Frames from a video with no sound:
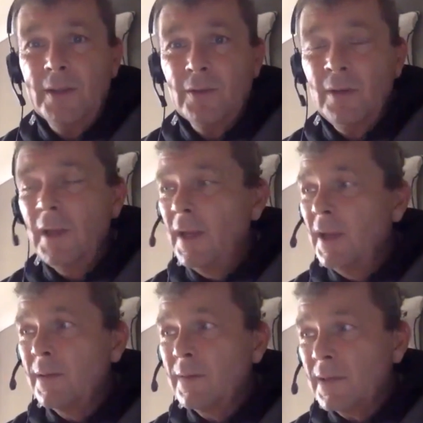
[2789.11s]
So
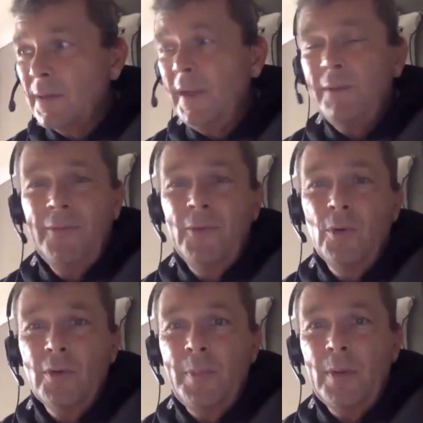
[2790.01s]
somebody in
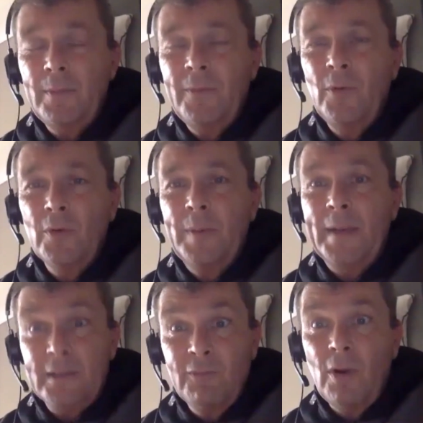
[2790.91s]
fourth
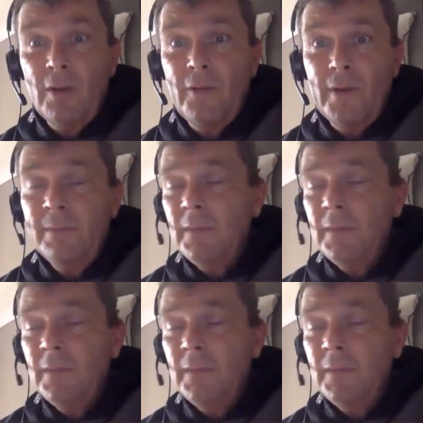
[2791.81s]
place, Rotherham,